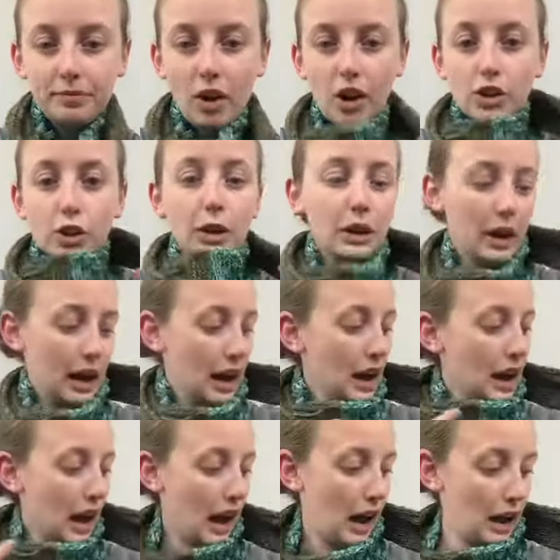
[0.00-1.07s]
So anyway,
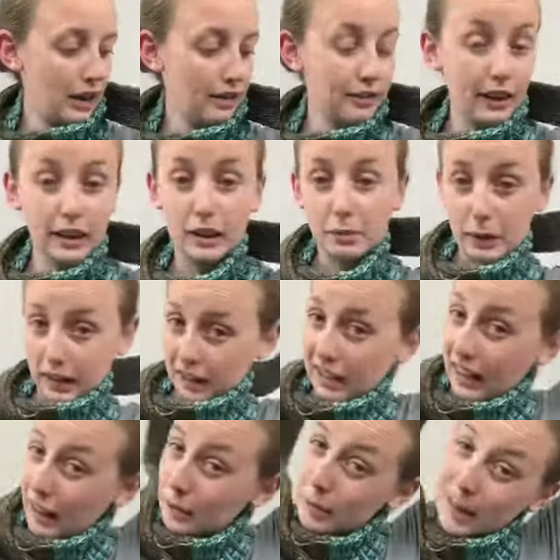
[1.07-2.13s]
I finally picked
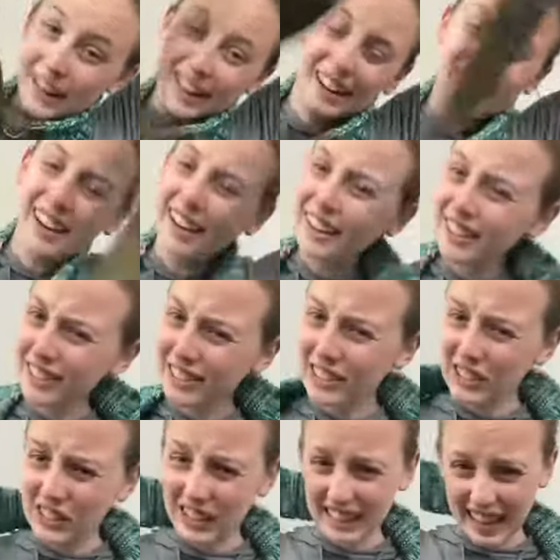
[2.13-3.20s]
that up again. I don't
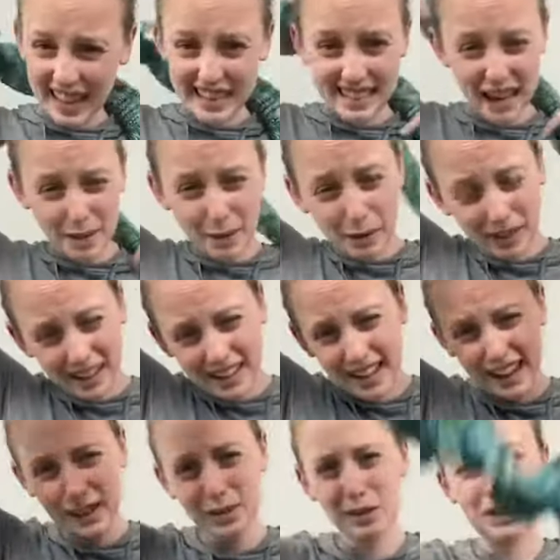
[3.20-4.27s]
know, the last time I worked on
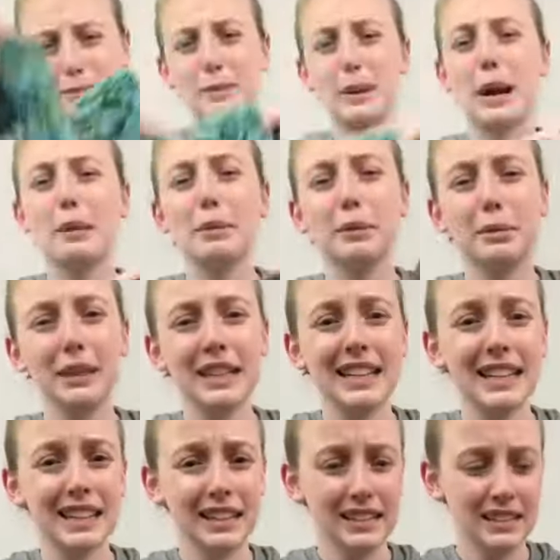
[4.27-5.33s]
it was
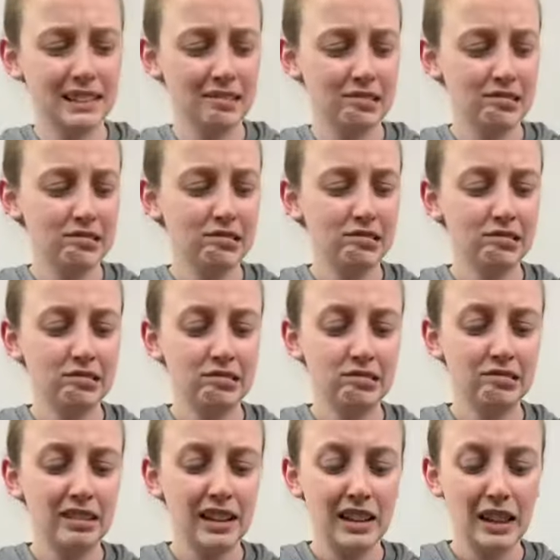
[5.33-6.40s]
probably
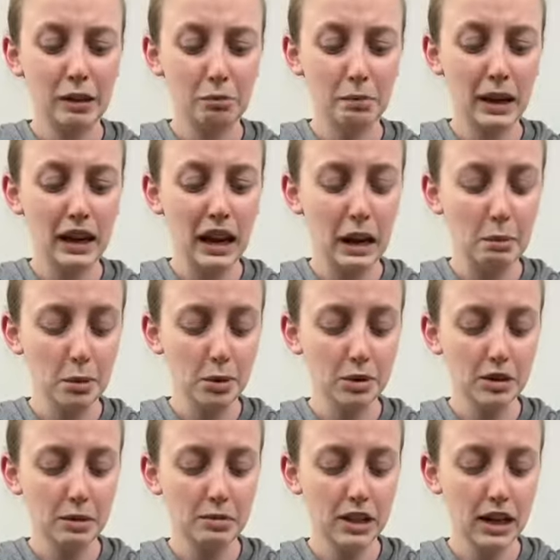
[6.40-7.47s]
like mid-April
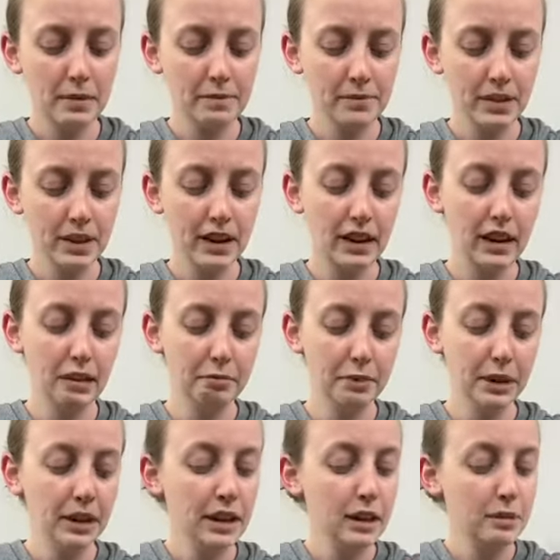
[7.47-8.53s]
sometime.
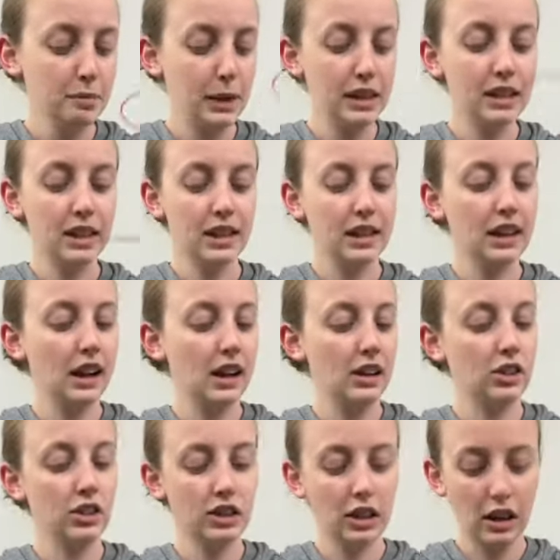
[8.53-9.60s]
Basically I
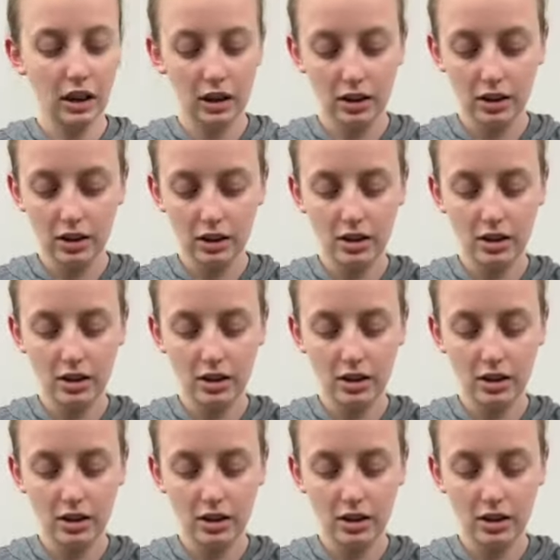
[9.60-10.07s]
just like